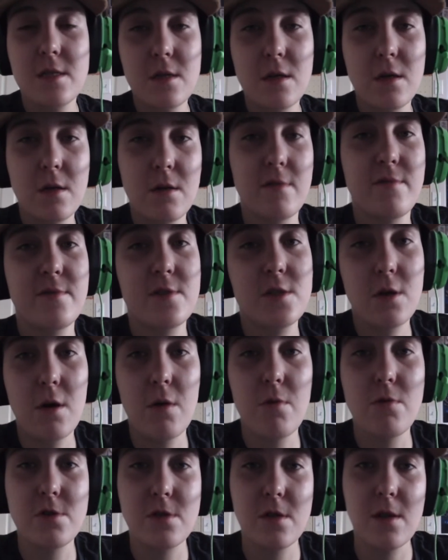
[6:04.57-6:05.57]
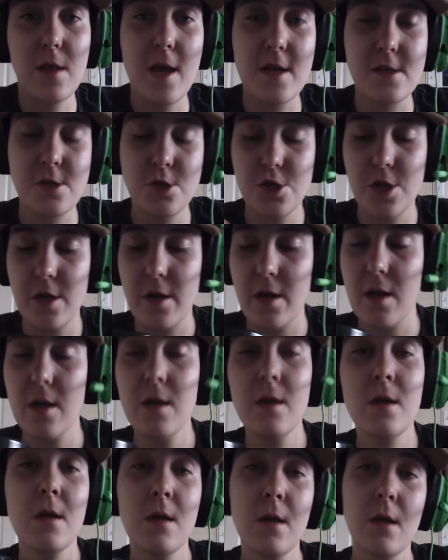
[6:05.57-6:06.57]
of Star Wars The Last
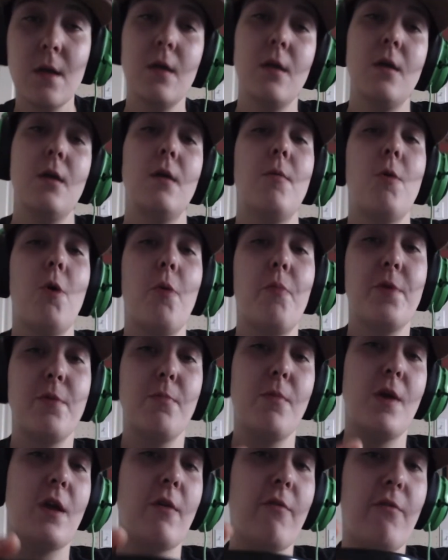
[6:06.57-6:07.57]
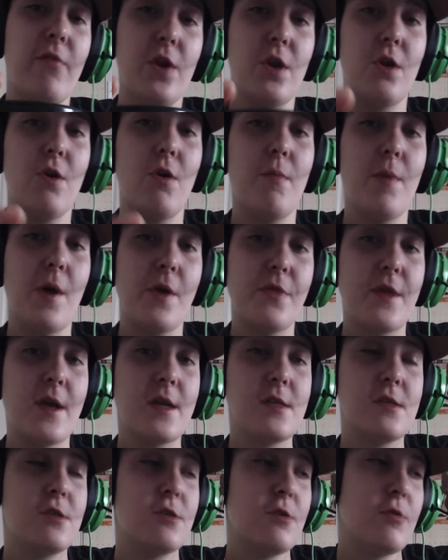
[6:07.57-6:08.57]
Jedi. Hoping to make a video about
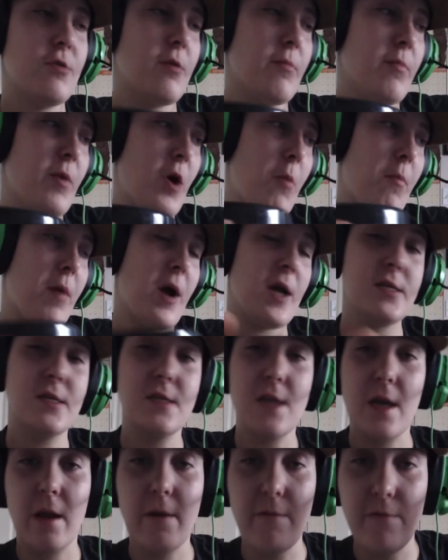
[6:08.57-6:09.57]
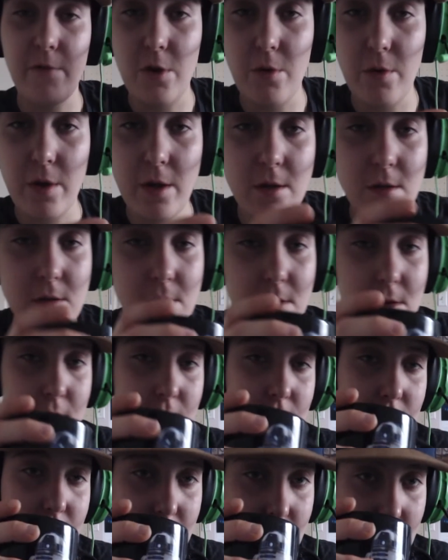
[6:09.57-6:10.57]
that soon, about my second viewing.
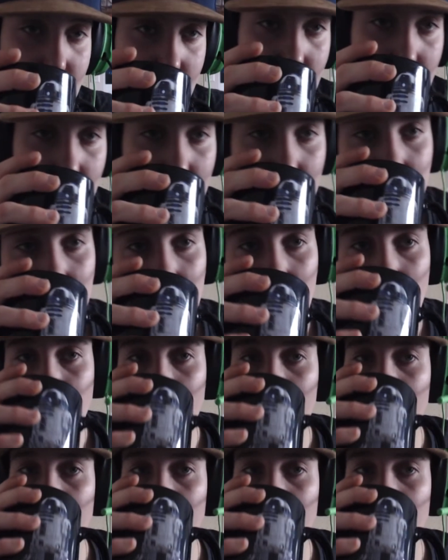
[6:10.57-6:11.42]
Just throw that